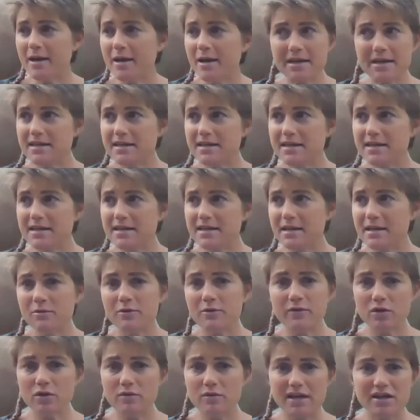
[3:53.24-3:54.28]
There may be
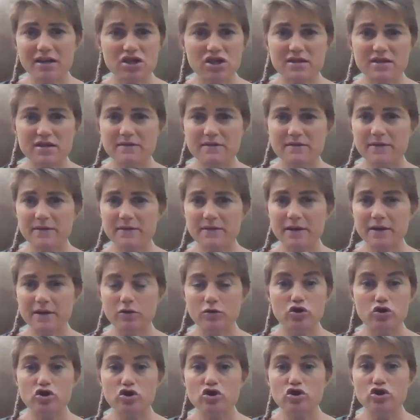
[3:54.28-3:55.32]
some of you that it just
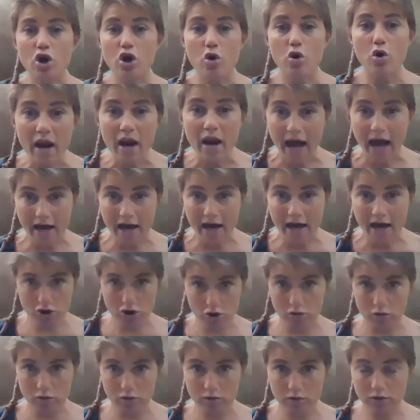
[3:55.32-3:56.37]
feels so
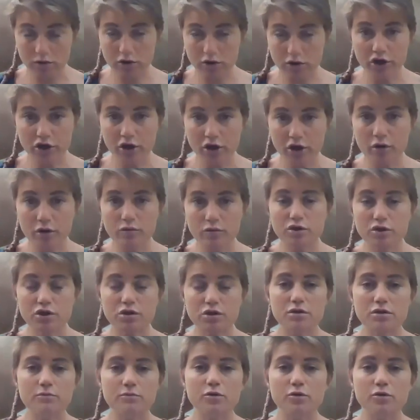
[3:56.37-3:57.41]
natural,
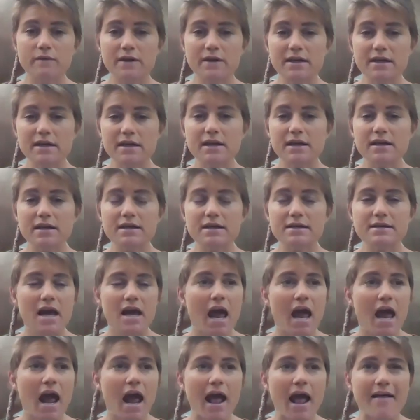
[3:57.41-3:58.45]
to move into
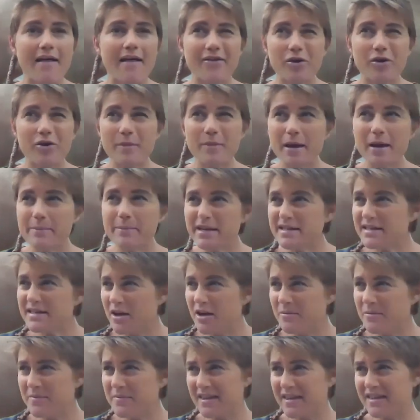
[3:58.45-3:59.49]
this. And there may be
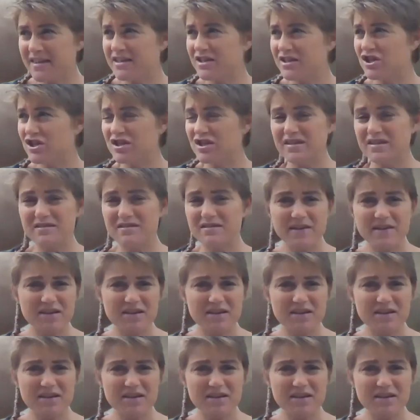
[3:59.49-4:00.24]
some that this just